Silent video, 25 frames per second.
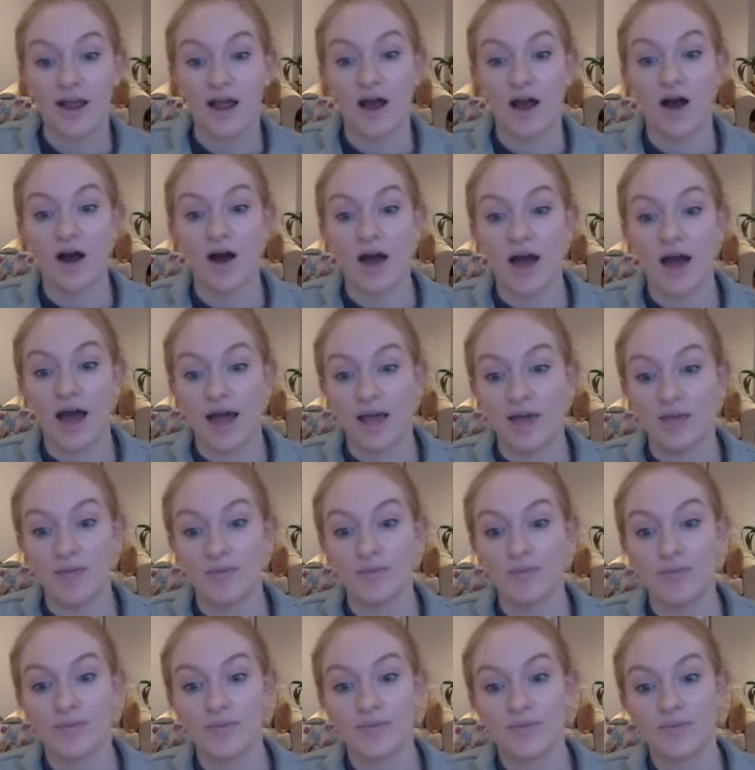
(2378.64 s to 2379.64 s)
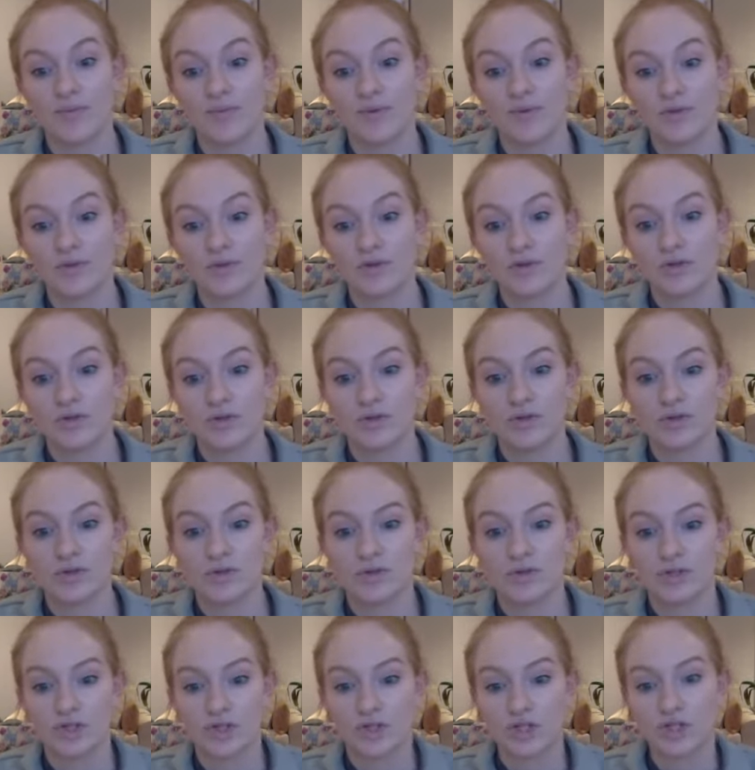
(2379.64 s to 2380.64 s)
our aim
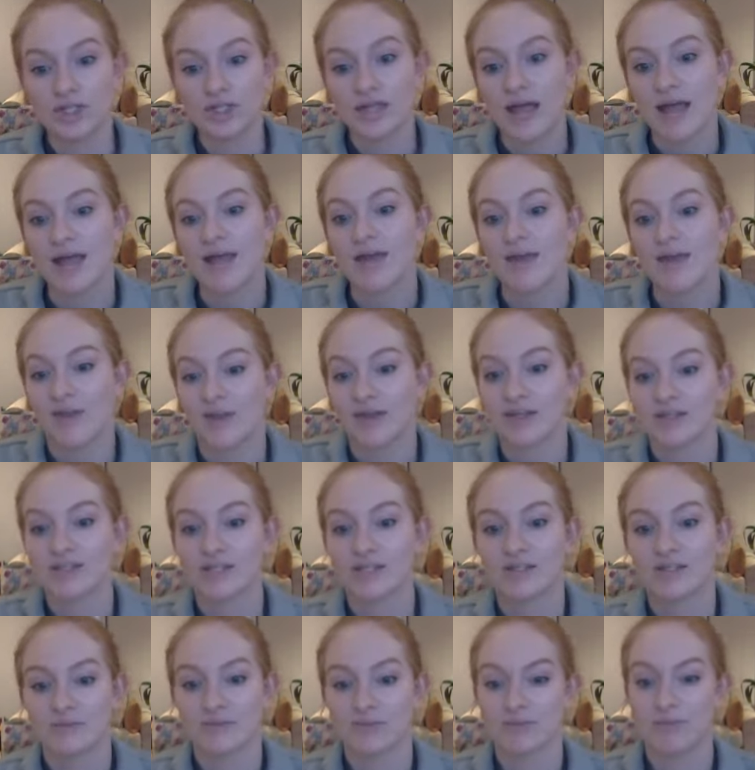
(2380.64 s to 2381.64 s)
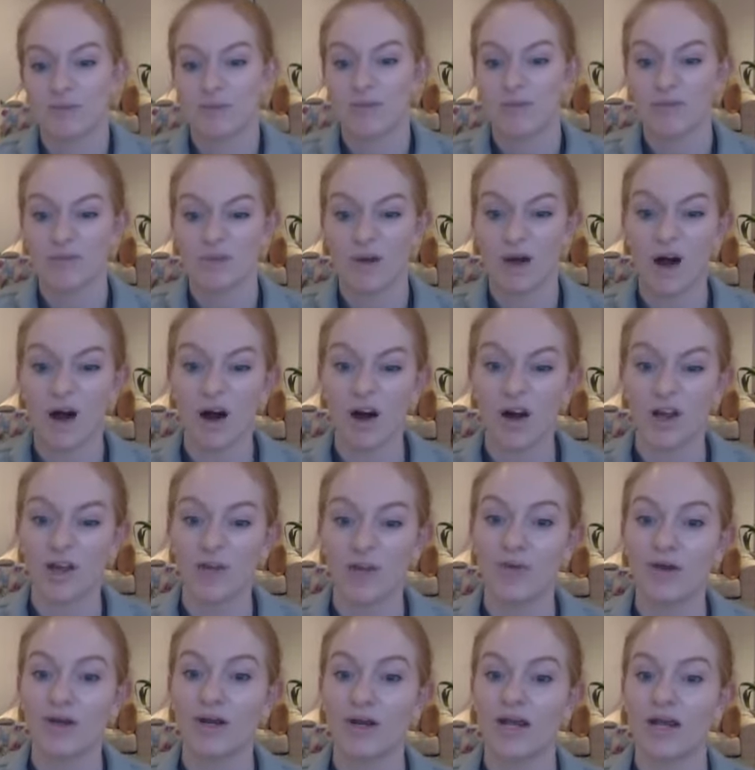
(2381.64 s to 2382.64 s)
to take this
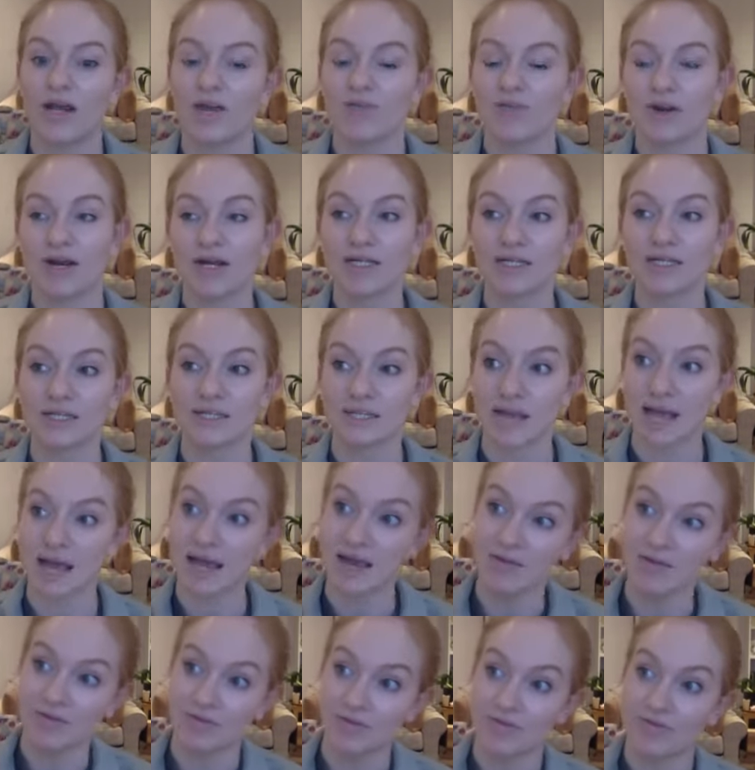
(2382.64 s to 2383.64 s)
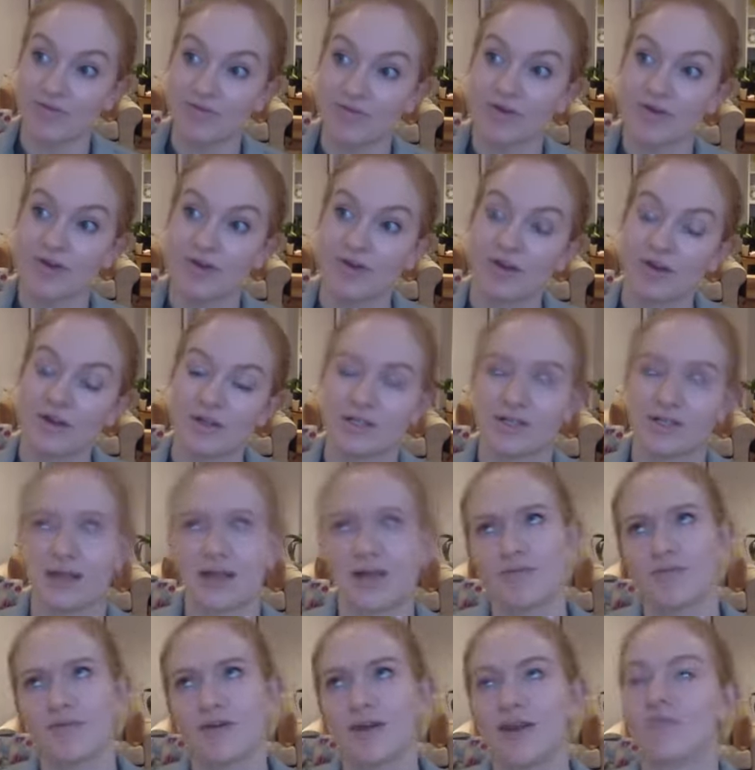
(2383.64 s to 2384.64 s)
argument in a very safe,
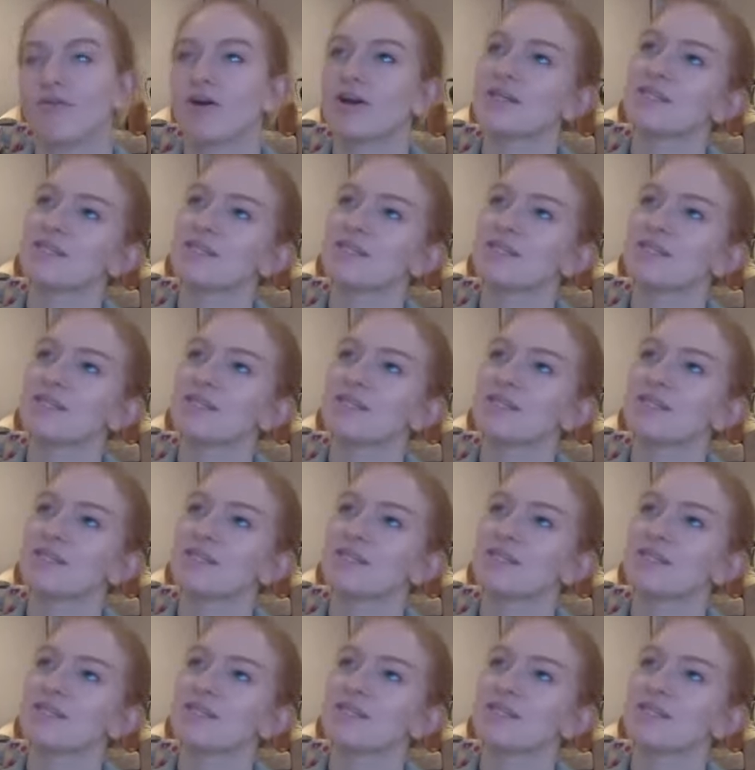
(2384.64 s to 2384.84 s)
in a very